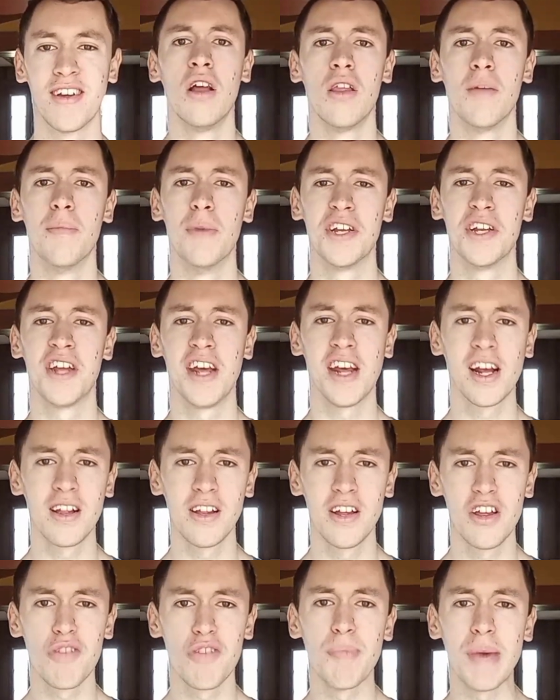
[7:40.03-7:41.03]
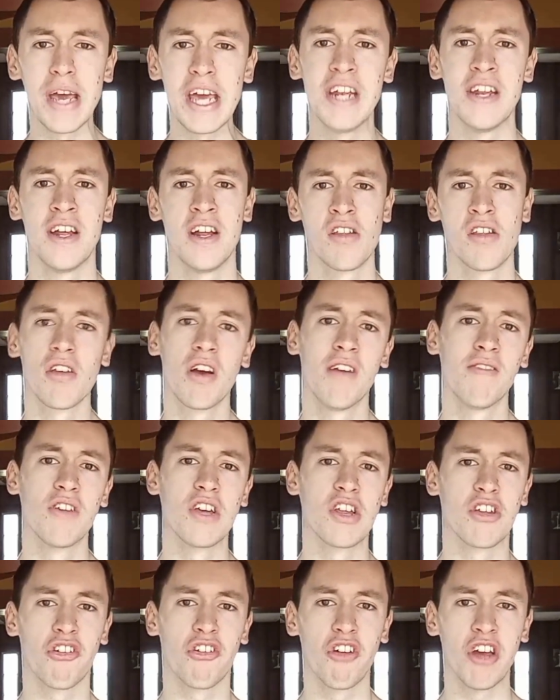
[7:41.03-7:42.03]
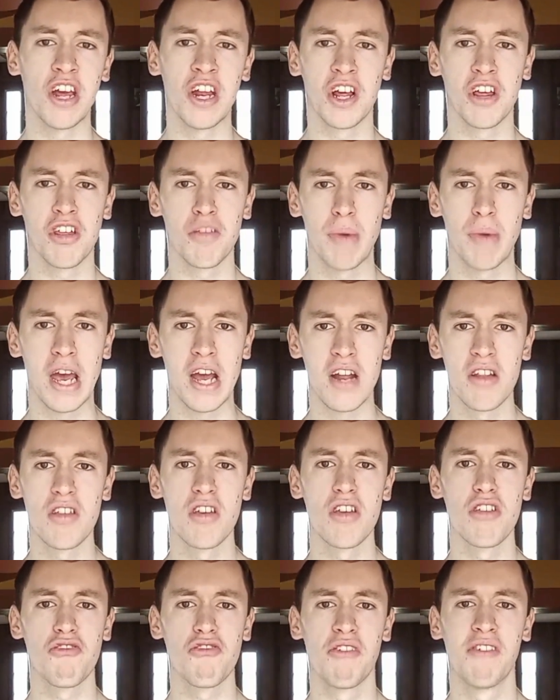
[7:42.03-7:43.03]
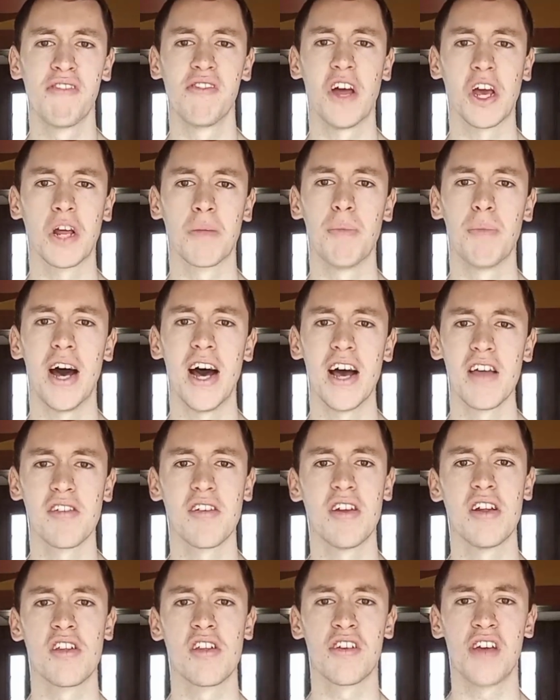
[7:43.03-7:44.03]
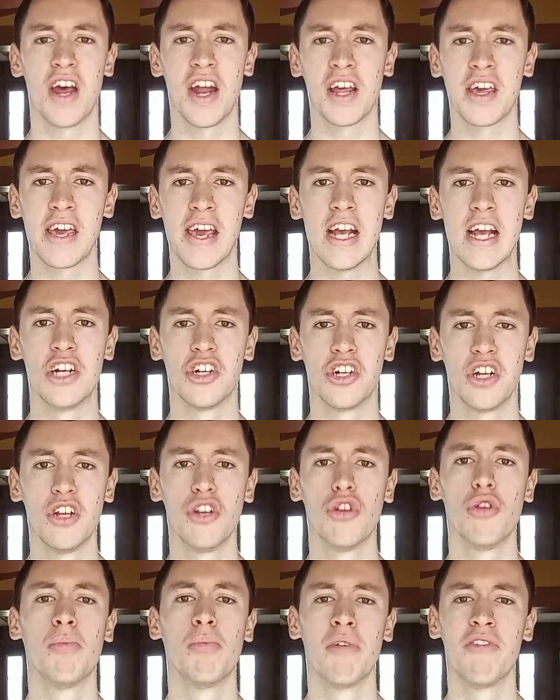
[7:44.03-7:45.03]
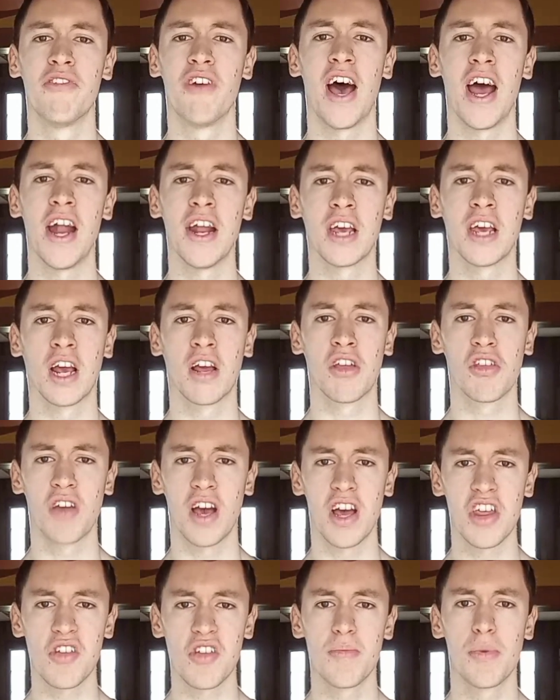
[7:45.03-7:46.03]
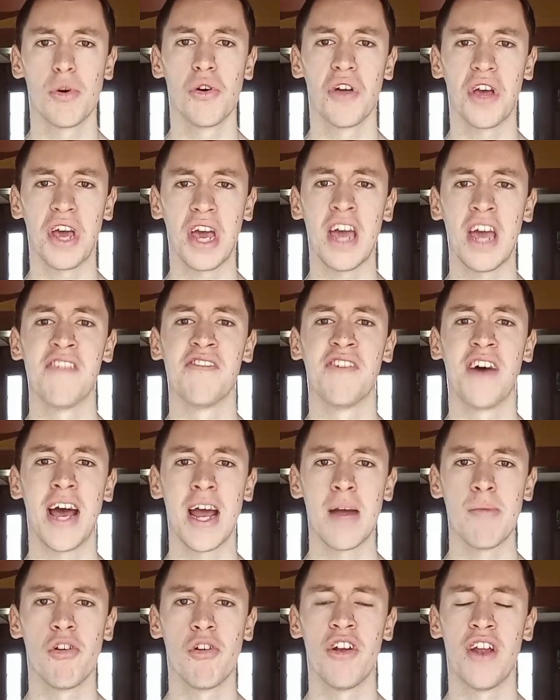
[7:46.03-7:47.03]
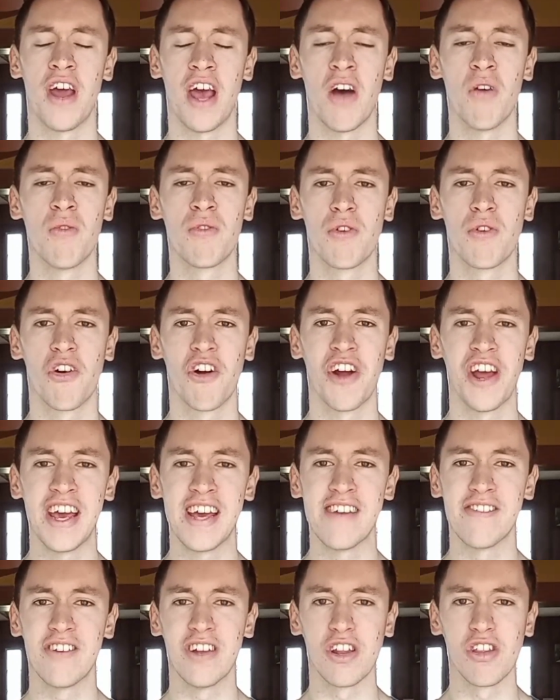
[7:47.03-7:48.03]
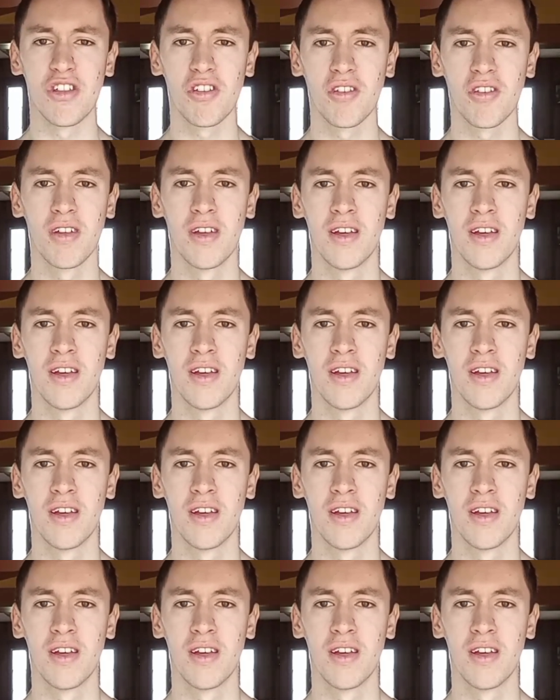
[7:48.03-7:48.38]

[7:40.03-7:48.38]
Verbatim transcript: The meticulous maintenance of these green expanses reflect Boston's dedication to providing accessible and vibrant outdoor havens.